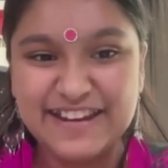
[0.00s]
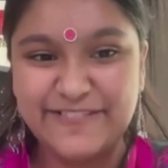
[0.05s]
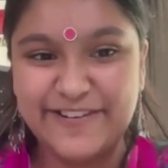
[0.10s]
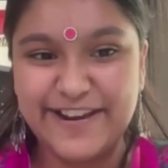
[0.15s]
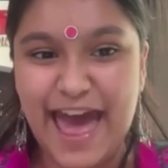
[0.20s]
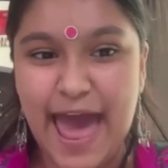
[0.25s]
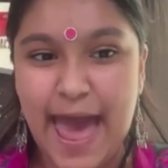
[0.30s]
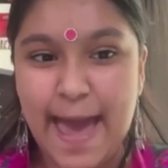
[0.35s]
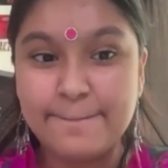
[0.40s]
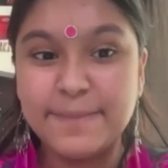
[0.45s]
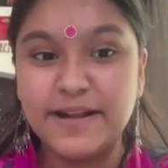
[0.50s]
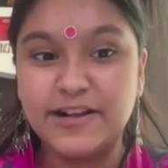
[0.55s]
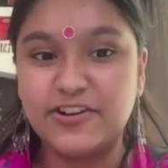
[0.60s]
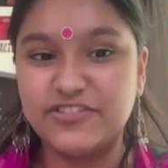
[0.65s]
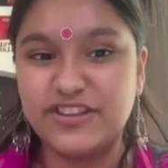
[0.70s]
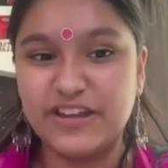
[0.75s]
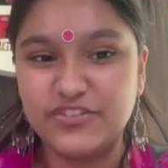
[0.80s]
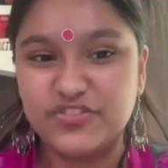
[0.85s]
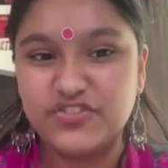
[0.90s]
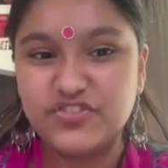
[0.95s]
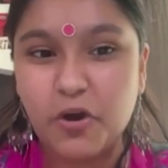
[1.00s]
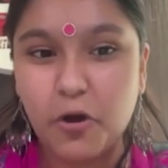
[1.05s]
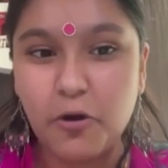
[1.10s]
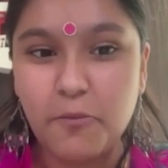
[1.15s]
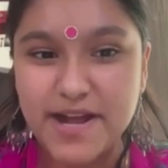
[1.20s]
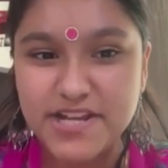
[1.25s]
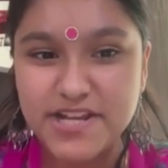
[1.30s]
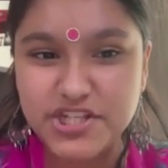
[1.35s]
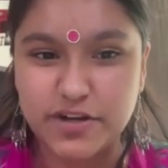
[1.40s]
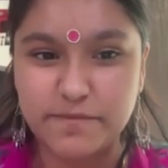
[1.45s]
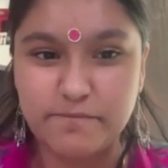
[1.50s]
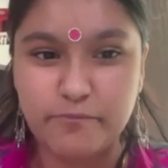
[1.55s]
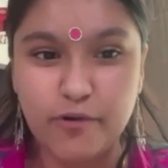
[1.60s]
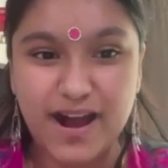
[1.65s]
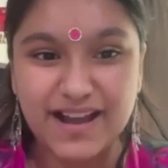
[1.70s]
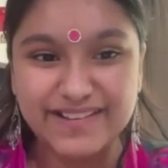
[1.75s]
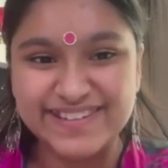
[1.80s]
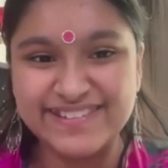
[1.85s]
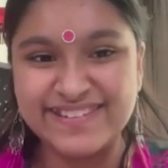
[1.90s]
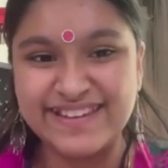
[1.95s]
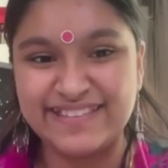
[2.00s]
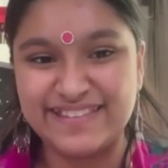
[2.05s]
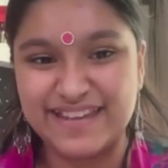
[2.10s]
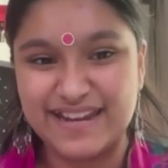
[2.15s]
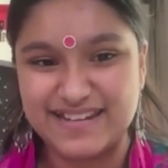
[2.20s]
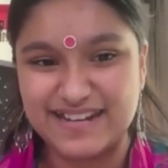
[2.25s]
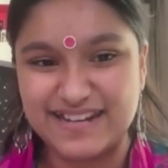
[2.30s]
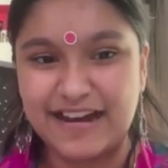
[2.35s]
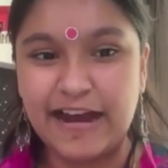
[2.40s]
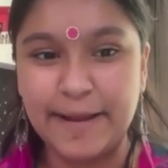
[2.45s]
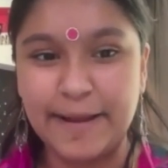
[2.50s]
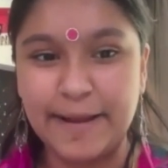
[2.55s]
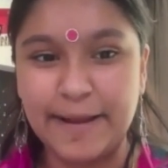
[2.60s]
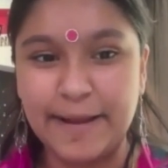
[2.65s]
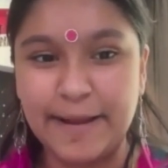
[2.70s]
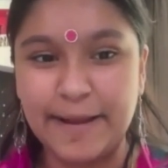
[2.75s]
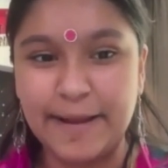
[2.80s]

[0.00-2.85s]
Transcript: what happened because there was so much to process at that time.